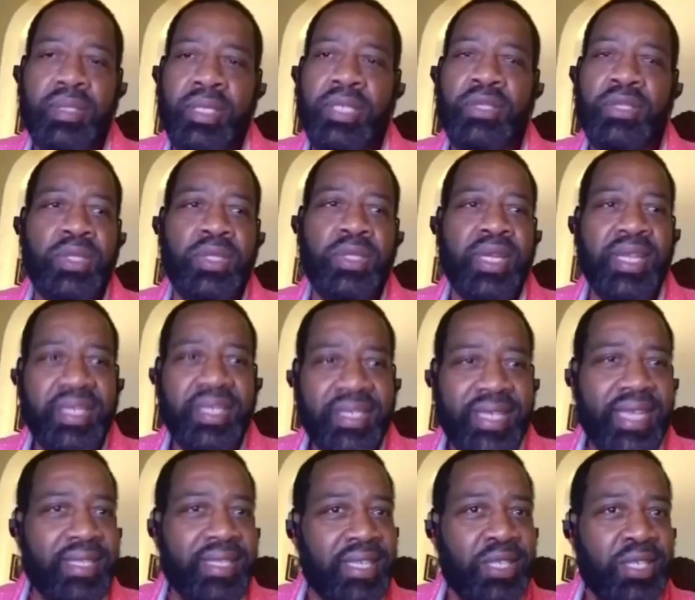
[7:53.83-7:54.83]
was a
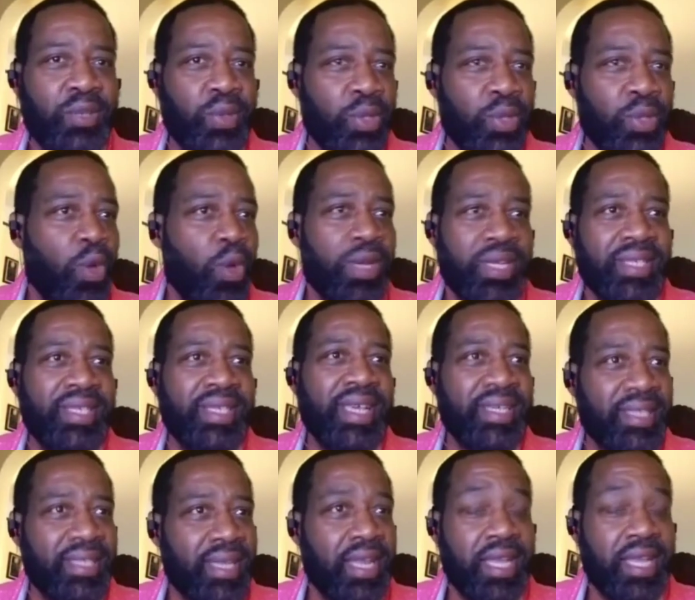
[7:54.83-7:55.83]
necessity. This was all
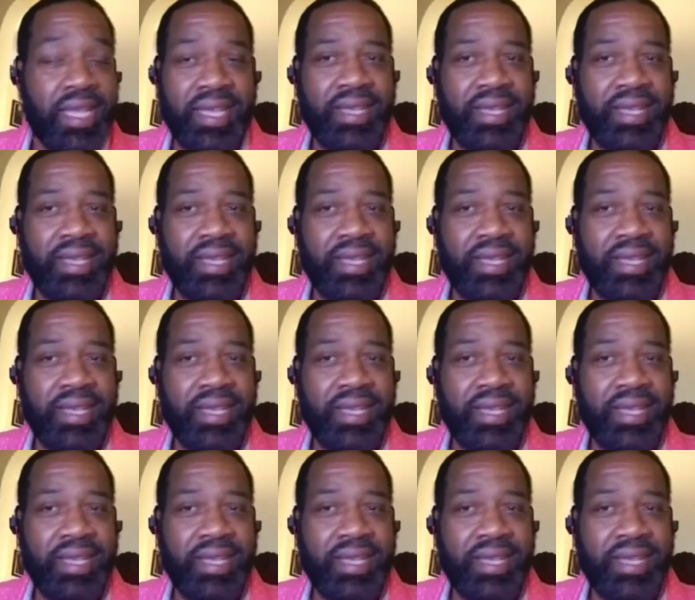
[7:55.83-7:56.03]
necessity.